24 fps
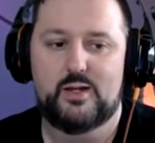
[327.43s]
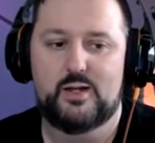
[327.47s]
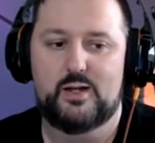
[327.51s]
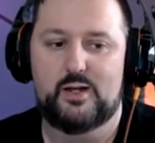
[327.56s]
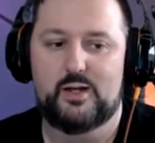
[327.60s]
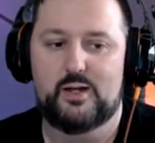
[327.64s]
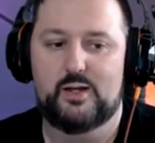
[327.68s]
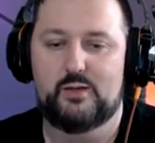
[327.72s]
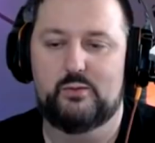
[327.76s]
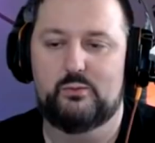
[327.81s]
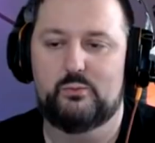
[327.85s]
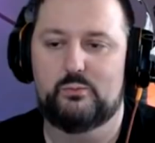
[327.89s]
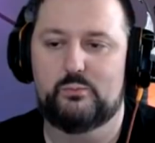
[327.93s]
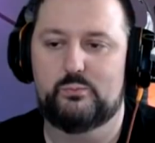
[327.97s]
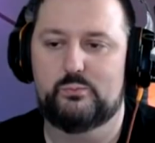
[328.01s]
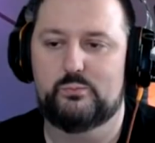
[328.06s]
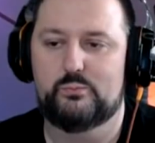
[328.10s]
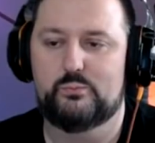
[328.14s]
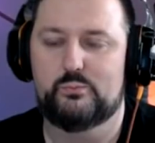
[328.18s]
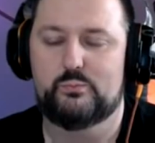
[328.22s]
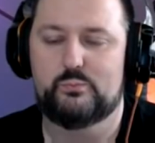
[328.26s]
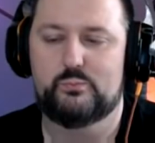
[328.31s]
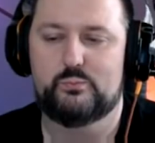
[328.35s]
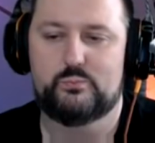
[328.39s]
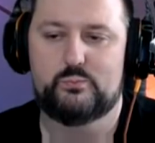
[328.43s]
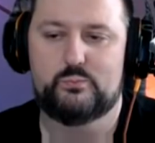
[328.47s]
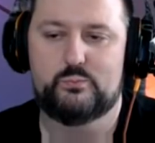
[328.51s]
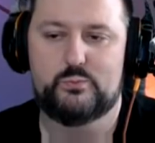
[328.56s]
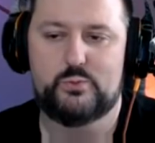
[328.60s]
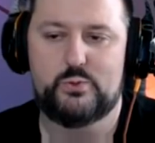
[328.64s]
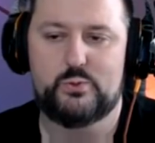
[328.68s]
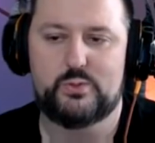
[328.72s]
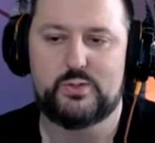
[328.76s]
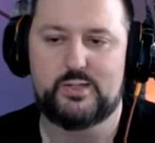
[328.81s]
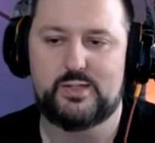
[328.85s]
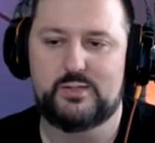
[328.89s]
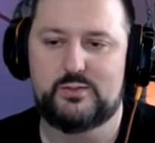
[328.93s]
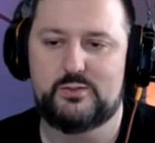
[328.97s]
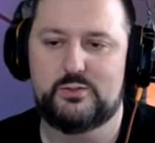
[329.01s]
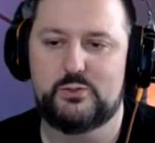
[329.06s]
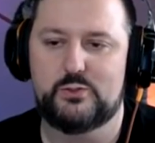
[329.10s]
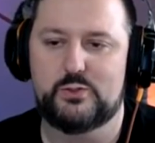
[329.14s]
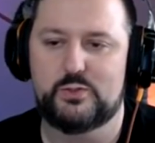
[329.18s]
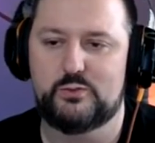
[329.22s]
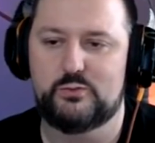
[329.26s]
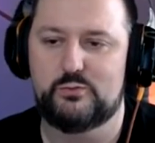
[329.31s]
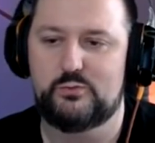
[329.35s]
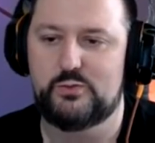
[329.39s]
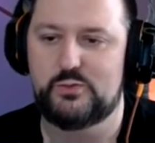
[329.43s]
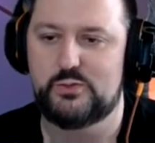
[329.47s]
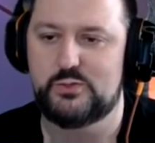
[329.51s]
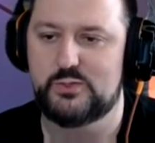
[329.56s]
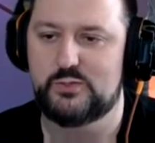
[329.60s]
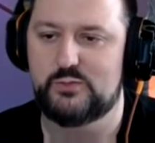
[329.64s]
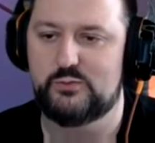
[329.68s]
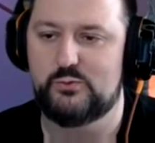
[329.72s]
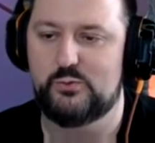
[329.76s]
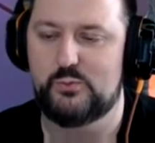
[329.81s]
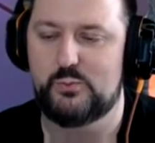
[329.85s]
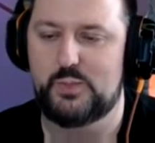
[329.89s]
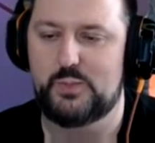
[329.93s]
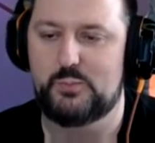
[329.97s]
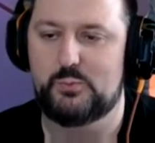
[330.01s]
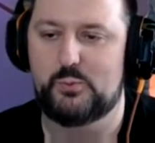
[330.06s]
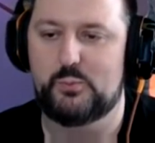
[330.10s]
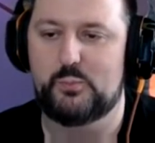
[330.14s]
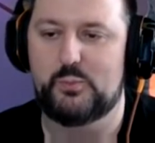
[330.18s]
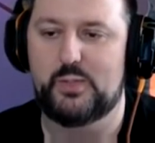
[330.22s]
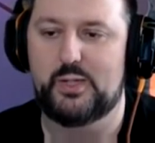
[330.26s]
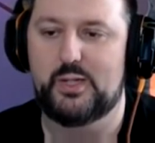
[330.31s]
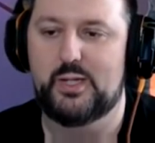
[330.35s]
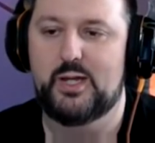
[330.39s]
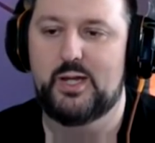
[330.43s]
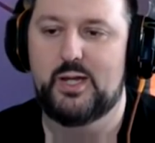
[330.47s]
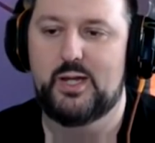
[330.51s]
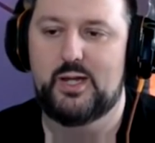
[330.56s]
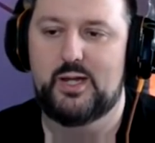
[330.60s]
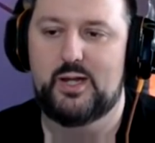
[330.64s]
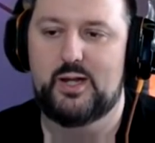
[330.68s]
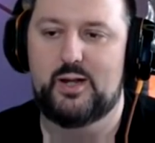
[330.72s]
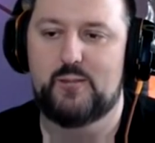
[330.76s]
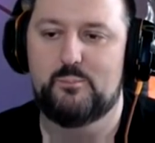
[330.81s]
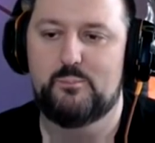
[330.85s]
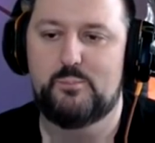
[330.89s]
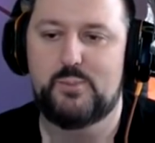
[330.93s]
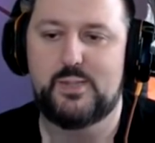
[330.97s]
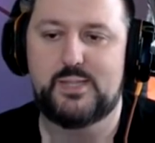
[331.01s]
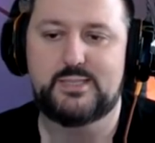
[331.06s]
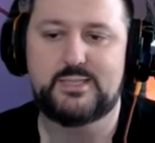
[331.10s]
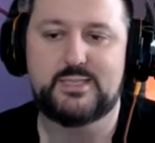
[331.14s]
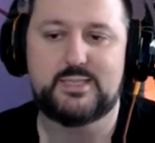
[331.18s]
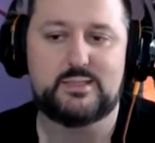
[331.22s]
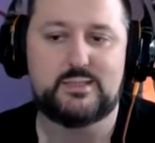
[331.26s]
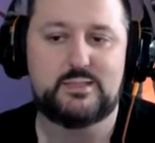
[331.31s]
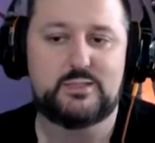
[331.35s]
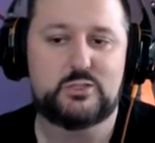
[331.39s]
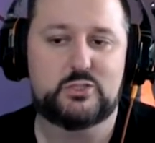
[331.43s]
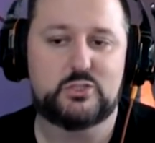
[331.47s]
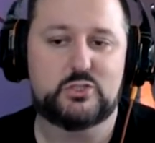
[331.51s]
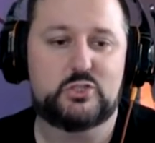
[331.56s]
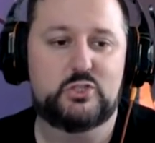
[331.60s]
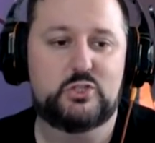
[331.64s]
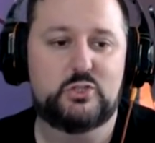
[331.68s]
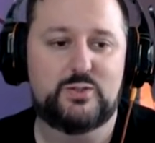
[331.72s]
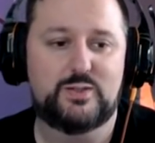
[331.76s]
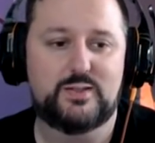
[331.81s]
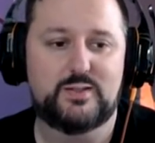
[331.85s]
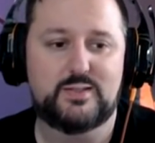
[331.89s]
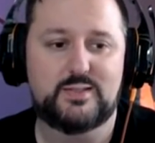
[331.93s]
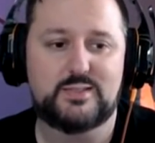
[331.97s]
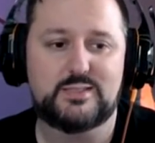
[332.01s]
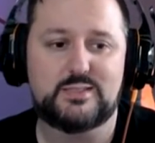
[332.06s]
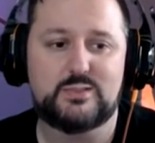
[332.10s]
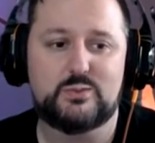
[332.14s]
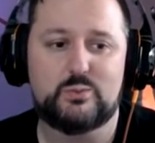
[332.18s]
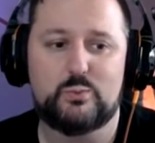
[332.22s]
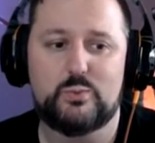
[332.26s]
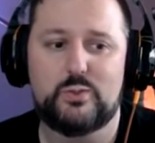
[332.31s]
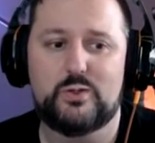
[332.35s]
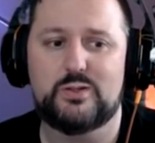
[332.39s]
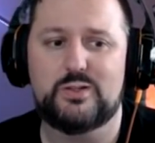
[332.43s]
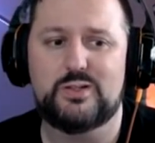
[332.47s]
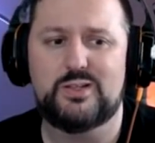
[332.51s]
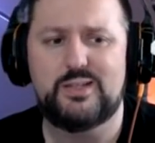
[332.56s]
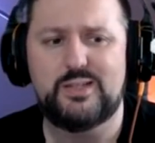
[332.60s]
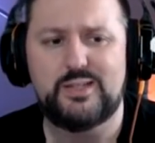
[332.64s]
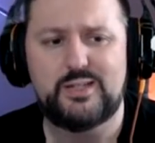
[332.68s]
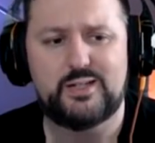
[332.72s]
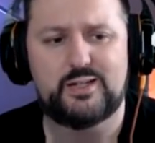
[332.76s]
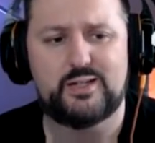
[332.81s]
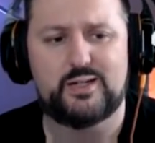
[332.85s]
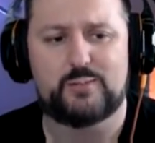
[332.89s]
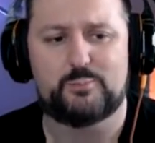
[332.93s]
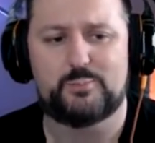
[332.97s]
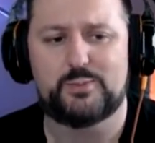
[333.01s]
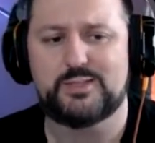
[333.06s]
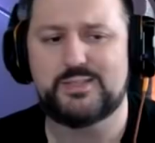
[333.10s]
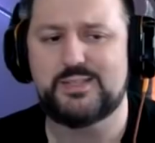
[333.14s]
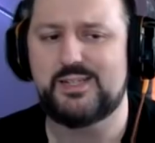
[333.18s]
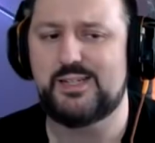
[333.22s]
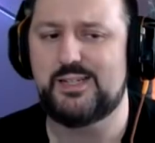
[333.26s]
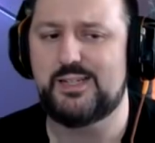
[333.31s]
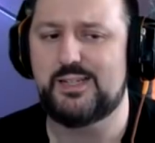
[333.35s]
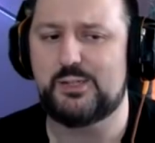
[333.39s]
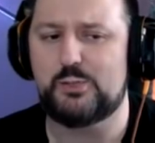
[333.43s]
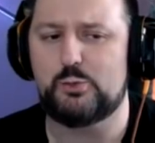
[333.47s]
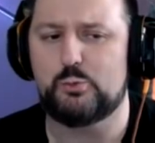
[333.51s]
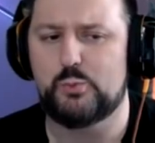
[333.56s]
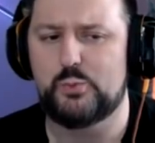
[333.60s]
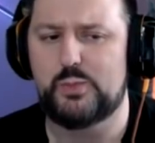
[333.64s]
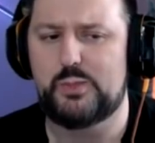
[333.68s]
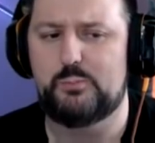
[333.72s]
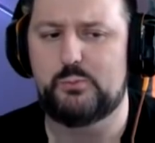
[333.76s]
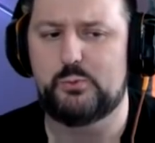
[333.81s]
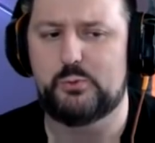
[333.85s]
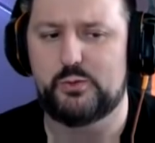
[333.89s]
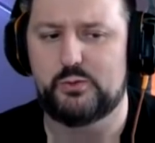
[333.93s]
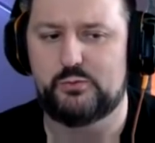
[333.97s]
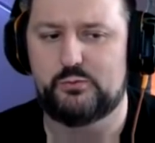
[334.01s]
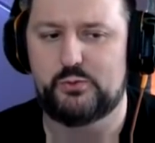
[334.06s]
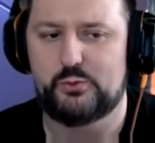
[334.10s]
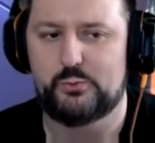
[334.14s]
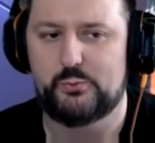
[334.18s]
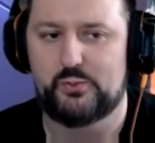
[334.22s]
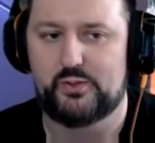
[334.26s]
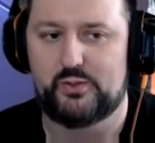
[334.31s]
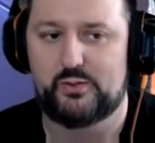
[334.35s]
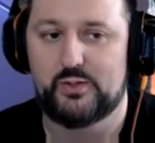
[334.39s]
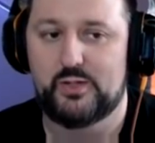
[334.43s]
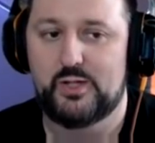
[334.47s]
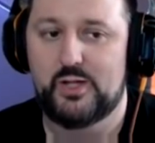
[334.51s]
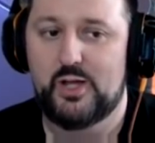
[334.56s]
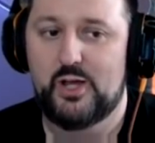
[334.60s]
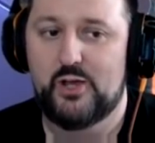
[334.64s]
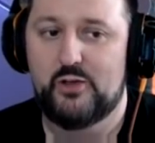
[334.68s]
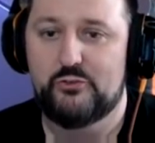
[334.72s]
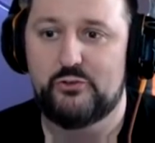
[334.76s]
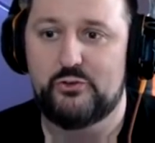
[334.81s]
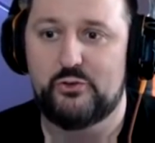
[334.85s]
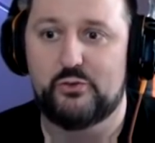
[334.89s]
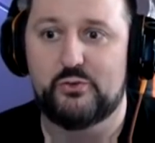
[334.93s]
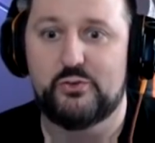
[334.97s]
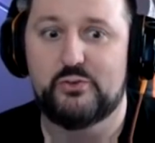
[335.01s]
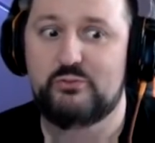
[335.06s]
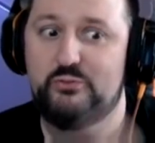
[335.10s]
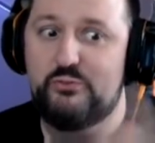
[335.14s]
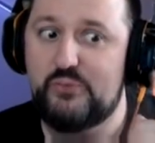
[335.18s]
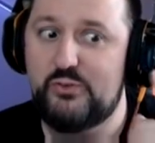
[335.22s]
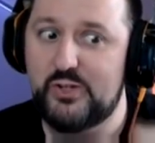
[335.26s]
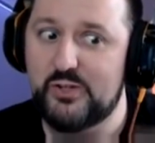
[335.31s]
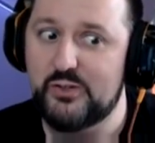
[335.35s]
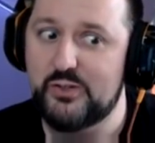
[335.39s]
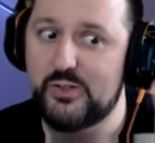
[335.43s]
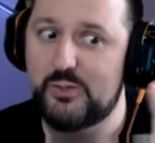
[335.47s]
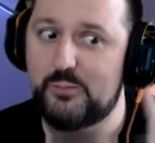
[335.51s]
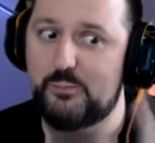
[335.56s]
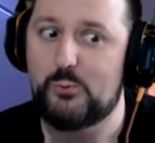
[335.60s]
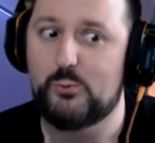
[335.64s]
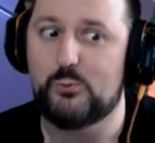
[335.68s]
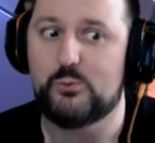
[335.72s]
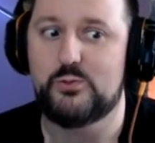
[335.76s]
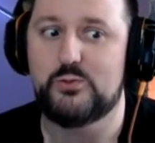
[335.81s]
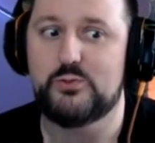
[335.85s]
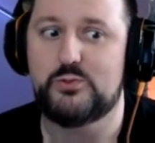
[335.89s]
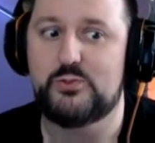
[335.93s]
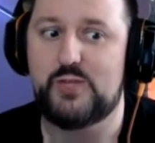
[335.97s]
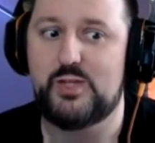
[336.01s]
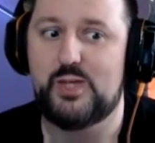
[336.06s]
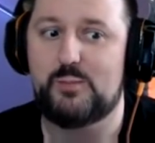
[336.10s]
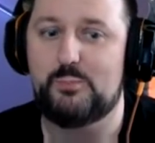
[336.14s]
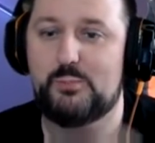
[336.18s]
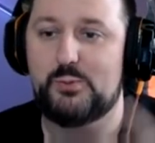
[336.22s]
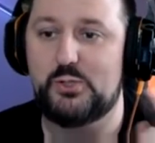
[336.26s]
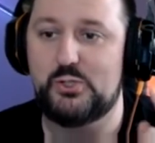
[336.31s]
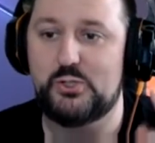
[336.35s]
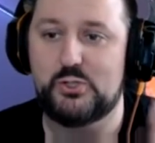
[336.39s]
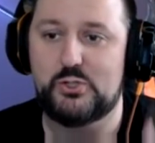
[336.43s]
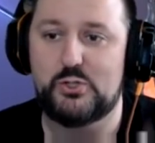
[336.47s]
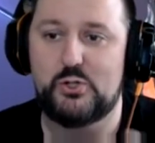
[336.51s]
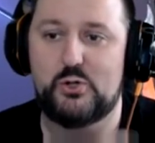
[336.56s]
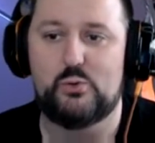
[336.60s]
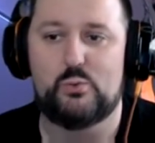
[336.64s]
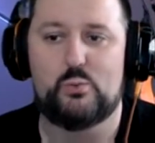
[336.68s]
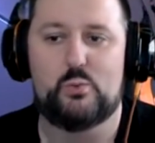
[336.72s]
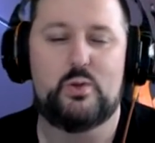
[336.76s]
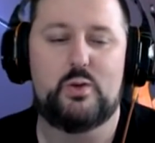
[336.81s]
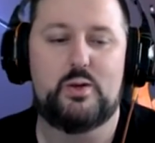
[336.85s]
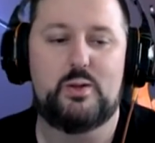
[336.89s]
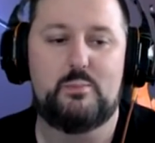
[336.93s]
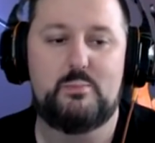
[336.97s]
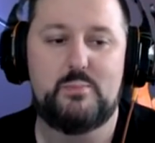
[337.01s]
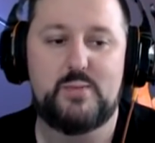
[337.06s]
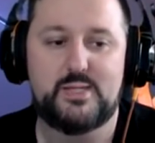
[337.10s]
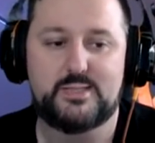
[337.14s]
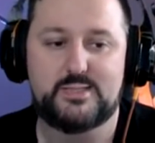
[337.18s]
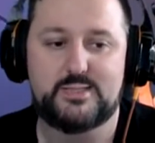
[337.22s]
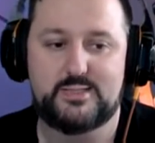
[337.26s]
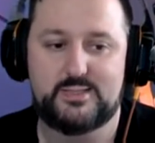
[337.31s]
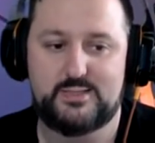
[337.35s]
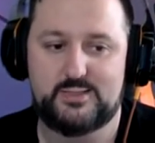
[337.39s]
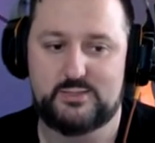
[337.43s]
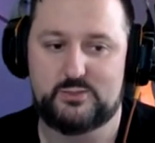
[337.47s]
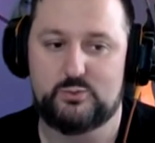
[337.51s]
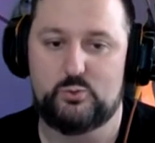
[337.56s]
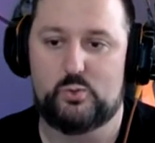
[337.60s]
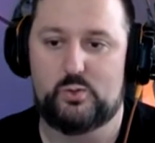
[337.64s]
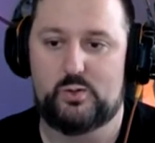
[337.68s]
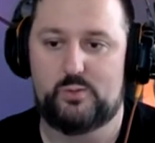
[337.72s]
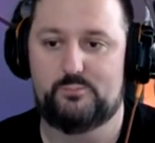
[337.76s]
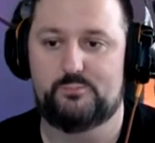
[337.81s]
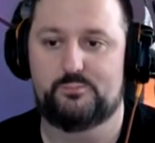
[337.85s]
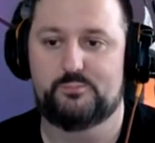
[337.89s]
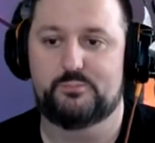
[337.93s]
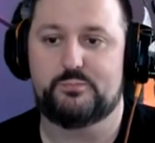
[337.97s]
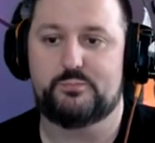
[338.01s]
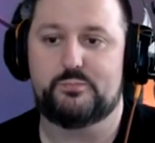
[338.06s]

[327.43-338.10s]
Uh, don't want to get too confusing for people, but um, basically just doing this will clean it up. It's kind of like a reboot, if you will. So the very important step, you don't want to miss this one.